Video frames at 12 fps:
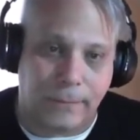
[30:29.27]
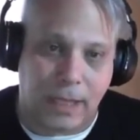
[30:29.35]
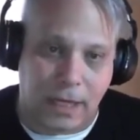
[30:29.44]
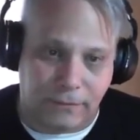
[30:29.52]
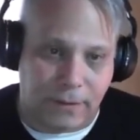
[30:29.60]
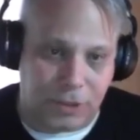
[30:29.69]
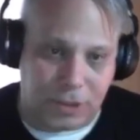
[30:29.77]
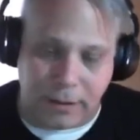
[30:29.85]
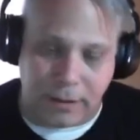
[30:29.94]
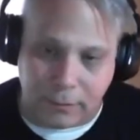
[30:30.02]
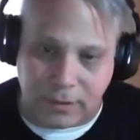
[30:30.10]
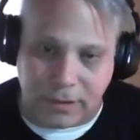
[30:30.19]
And if I'm
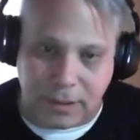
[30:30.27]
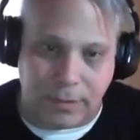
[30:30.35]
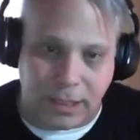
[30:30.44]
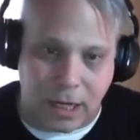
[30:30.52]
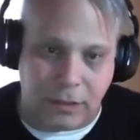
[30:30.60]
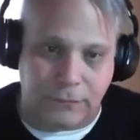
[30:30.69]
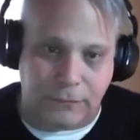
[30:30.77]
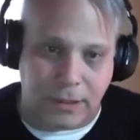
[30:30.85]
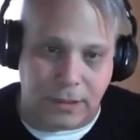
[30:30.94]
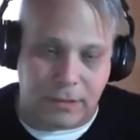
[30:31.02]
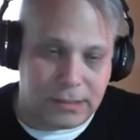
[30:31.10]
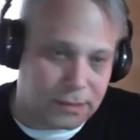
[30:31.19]
sharing it with somebody else for
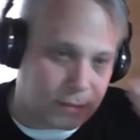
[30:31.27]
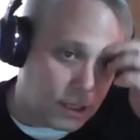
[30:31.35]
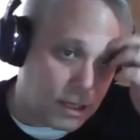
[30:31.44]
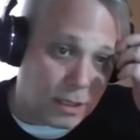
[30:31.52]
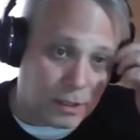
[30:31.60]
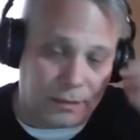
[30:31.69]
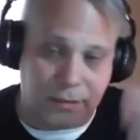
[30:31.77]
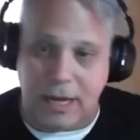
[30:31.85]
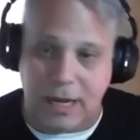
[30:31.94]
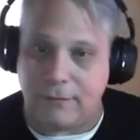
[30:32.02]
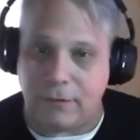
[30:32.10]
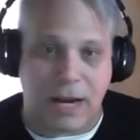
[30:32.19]
any reason, let's say I
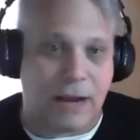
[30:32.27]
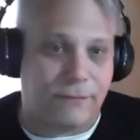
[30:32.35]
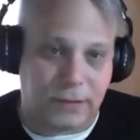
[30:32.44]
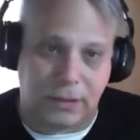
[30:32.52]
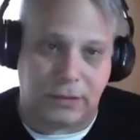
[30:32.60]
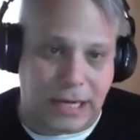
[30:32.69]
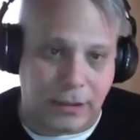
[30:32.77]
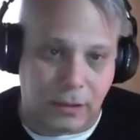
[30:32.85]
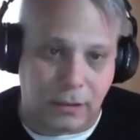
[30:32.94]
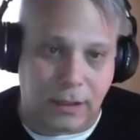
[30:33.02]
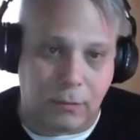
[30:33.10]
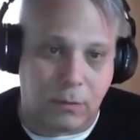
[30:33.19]
have a graphic designer
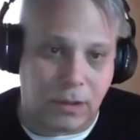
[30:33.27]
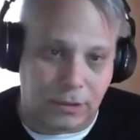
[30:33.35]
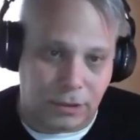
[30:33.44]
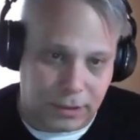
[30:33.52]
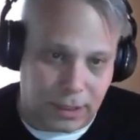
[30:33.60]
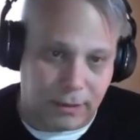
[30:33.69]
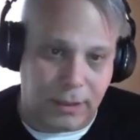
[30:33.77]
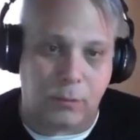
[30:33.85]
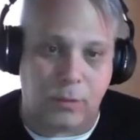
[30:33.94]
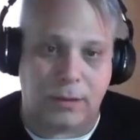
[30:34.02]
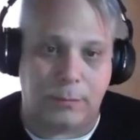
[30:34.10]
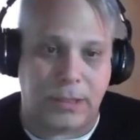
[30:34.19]
that I want sharing it
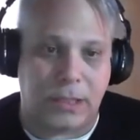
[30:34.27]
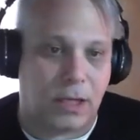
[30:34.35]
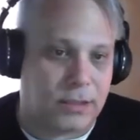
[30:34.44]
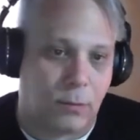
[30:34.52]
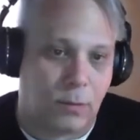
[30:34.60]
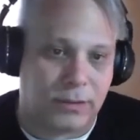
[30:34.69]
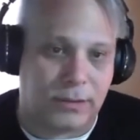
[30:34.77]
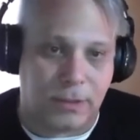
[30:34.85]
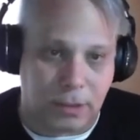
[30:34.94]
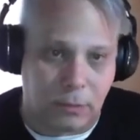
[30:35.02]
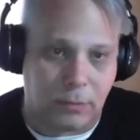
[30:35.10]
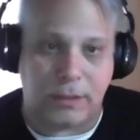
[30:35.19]
with because I want them to
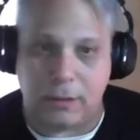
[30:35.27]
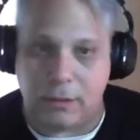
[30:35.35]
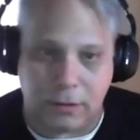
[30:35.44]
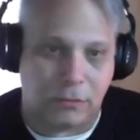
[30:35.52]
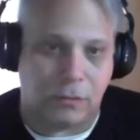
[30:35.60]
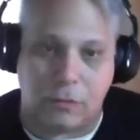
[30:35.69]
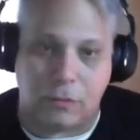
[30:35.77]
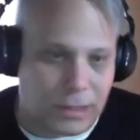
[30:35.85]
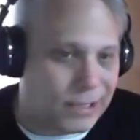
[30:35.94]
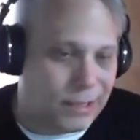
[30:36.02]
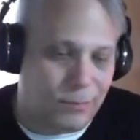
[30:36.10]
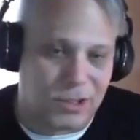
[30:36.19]
go in there and
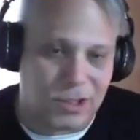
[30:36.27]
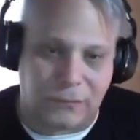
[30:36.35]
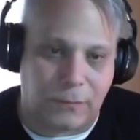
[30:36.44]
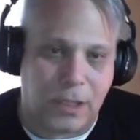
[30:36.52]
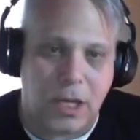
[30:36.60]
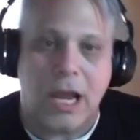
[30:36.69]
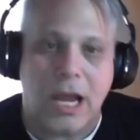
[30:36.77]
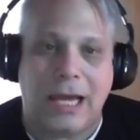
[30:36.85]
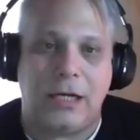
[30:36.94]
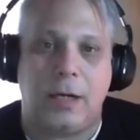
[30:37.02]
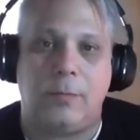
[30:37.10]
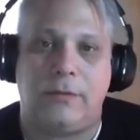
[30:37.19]
create images for me,
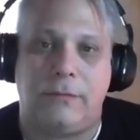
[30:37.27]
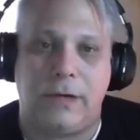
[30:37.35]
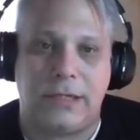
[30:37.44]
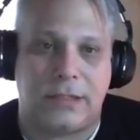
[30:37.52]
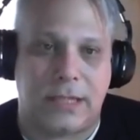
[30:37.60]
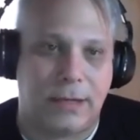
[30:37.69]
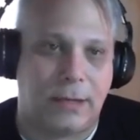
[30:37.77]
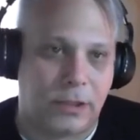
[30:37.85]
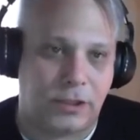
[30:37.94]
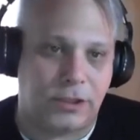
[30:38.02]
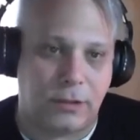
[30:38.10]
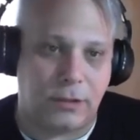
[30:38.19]
any number of reasons I might want
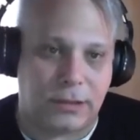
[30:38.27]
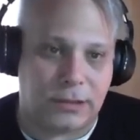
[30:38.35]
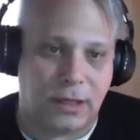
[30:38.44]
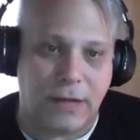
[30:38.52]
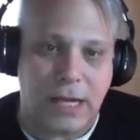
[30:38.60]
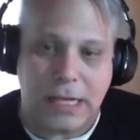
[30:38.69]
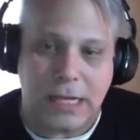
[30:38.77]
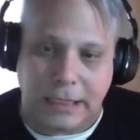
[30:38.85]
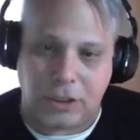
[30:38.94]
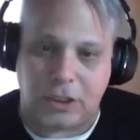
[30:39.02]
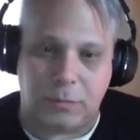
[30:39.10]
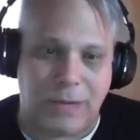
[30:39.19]
to share this stuff, it
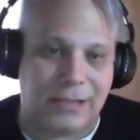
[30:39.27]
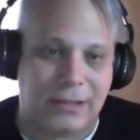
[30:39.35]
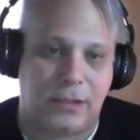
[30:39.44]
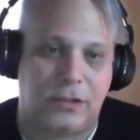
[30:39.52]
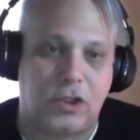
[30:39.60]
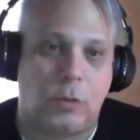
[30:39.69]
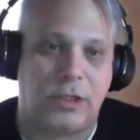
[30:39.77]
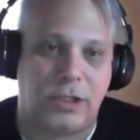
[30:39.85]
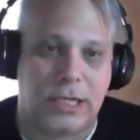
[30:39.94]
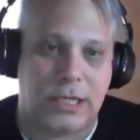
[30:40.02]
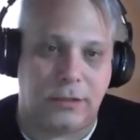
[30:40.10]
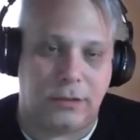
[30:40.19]
just makes it so much
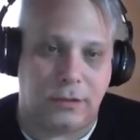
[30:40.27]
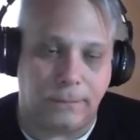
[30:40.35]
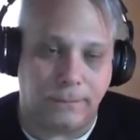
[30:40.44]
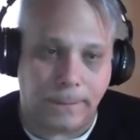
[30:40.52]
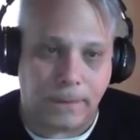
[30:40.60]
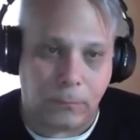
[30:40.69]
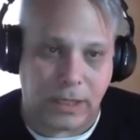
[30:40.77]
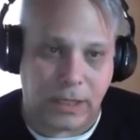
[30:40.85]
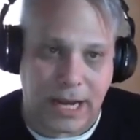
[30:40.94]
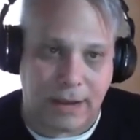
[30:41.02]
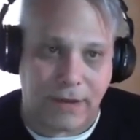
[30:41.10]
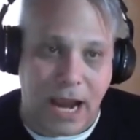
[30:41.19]
easier when I
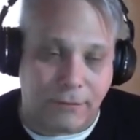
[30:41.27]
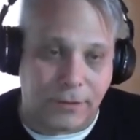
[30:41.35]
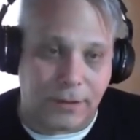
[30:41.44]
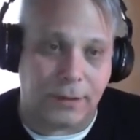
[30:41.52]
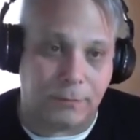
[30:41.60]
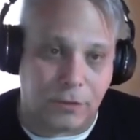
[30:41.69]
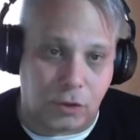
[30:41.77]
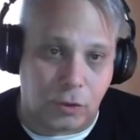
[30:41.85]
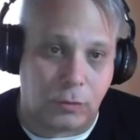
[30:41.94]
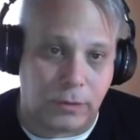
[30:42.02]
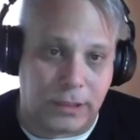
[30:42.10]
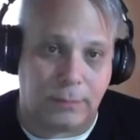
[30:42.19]
have everything
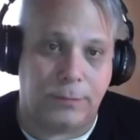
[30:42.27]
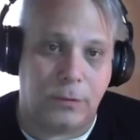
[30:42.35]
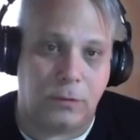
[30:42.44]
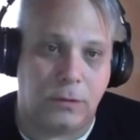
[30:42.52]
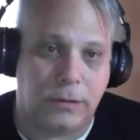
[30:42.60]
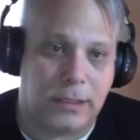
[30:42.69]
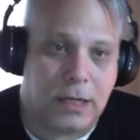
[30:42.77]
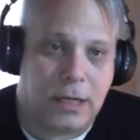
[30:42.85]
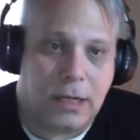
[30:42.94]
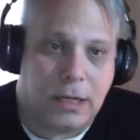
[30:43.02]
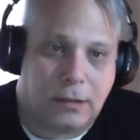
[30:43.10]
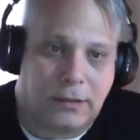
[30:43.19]
truly and purely
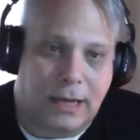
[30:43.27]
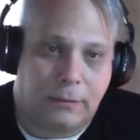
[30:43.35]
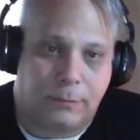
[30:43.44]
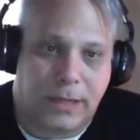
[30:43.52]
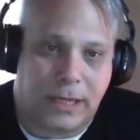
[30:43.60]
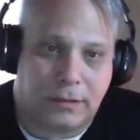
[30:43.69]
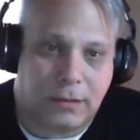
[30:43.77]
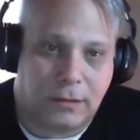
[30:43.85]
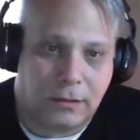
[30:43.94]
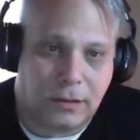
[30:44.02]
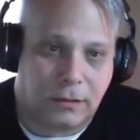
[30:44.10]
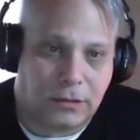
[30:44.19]
cloud-based.
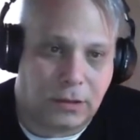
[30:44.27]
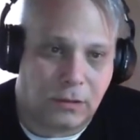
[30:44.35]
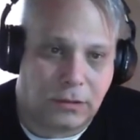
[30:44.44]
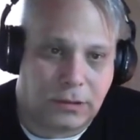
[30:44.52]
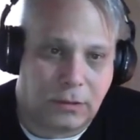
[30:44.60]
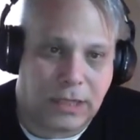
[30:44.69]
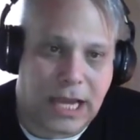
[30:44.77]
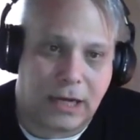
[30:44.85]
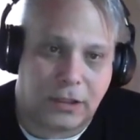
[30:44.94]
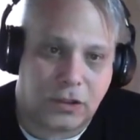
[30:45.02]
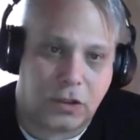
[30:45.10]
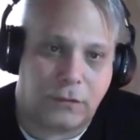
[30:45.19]
You know, so so again,
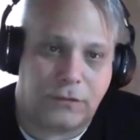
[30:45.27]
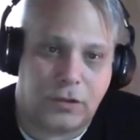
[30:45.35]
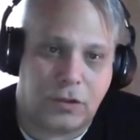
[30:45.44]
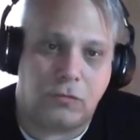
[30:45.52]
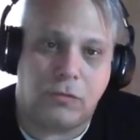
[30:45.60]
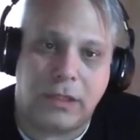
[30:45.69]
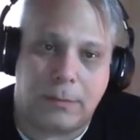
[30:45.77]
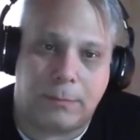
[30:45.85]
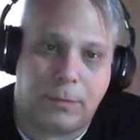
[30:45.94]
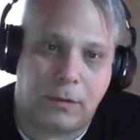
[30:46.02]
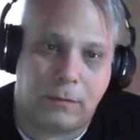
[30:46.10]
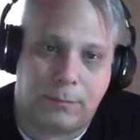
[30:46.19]
it serves two really
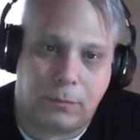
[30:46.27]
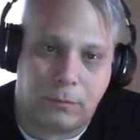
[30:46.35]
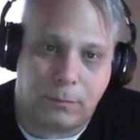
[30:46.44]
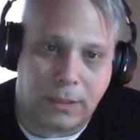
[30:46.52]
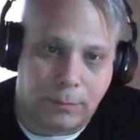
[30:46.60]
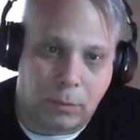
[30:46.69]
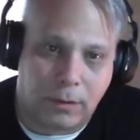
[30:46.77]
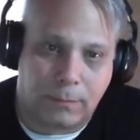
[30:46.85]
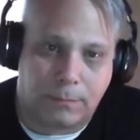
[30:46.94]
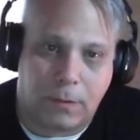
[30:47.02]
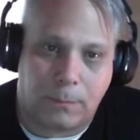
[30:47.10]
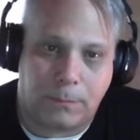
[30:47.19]
important
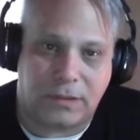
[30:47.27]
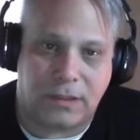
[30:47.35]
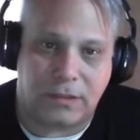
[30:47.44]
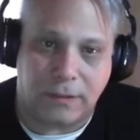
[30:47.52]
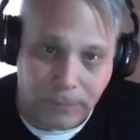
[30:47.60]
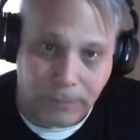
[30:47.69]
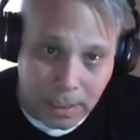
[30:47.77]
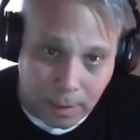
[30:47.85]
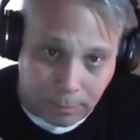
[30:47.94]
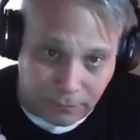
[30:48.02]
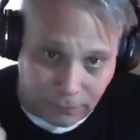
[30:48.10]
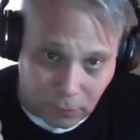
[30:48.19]
important purposes
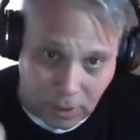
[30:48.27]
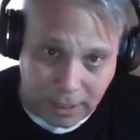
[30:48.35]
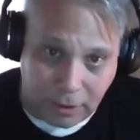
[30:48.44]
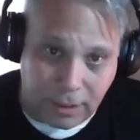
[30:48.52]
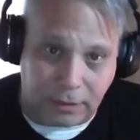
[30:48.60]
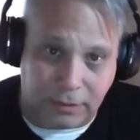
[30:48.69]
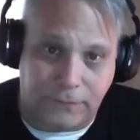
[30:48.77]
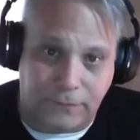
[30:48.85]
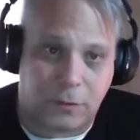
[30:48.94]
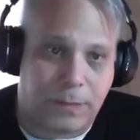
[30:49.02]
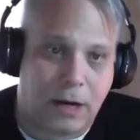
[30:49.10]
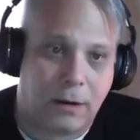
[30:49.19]
before I create the
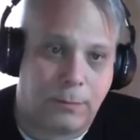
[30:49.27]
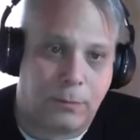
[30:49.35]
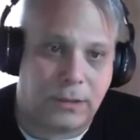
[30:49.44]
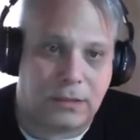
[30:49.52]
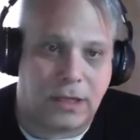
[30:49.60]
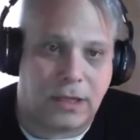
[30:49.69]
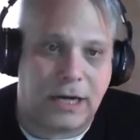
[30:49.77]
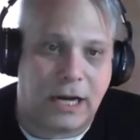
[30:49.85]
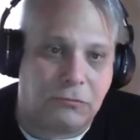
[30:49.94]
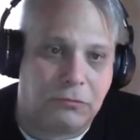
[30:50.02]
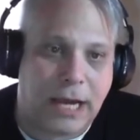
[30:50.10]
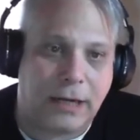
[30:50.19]
first PowerPoint slide, I
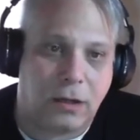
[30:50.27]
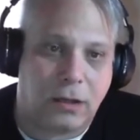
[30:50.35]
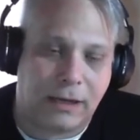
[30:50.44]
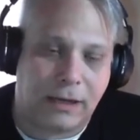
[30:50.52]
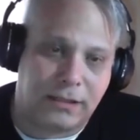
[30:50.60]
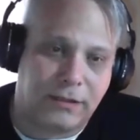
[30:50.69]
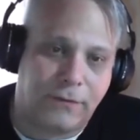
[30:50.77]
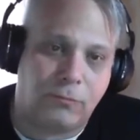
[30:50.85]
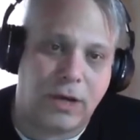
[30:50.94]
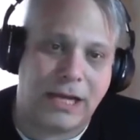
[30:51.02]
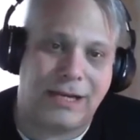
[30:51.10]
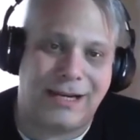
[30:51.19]
write it all out as if I'm
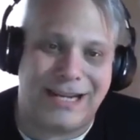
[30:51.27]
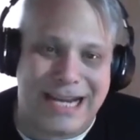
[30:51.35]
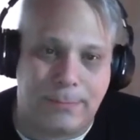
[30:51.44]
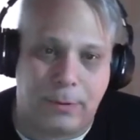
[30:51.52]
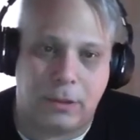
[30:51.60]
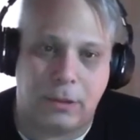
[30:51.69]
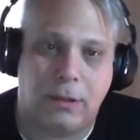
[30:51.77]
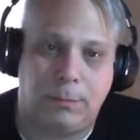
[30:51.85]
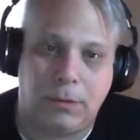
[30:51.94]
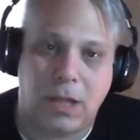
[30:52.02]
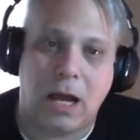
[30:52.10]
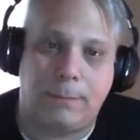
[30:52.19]
writing an ebook or a
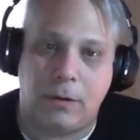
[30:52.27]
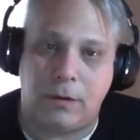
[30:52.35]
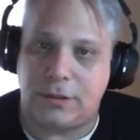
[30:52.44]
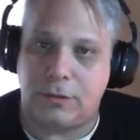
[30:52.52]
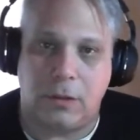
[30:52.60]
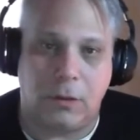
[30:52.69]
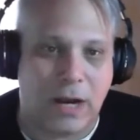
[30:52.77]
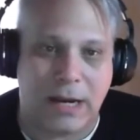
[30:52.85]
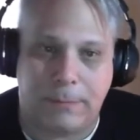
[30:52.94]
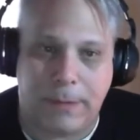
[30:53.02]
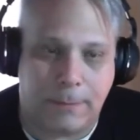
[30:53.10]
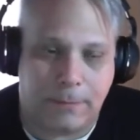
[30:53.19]
blog post or a
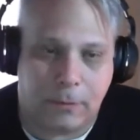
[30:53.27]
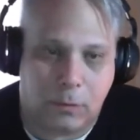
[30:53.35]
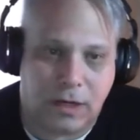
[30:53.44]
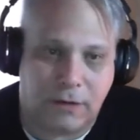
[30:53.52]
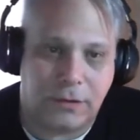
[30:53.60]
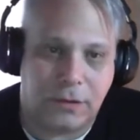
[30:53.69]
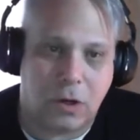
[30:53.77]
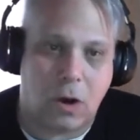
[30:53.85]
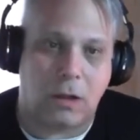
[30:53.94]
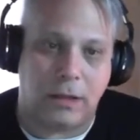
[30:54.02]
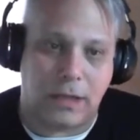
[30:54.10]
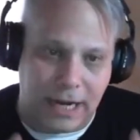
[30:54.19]
white paper, whatever you
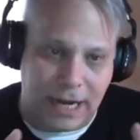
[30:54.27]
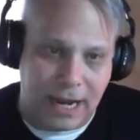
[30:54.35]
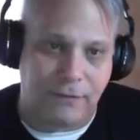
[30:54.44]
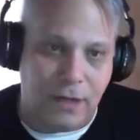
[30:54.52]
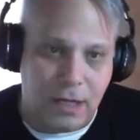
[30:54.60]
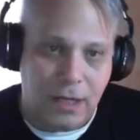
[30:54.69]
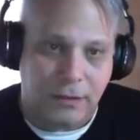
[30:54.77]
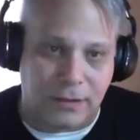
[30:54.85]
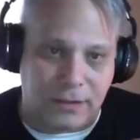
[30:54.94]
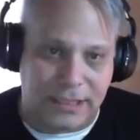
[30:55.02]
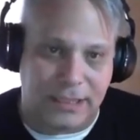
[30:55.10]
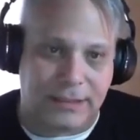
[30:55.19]
call it. I have
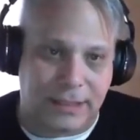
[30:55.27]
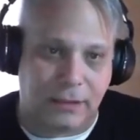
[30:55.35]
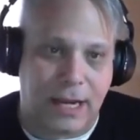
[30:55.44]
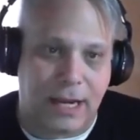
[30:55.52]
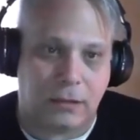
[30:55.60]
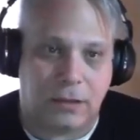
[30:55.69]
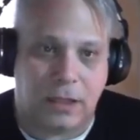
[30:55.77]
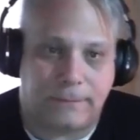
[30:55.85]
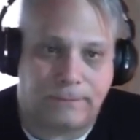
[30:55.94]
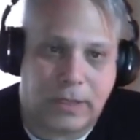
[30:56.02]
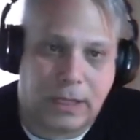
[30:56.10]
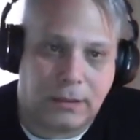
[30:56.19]
this detailed outline.
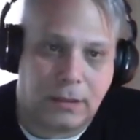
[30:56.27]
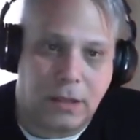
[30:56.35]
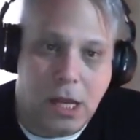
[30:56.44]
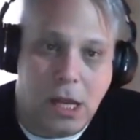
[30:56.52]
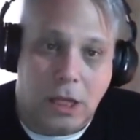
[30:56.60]
And then,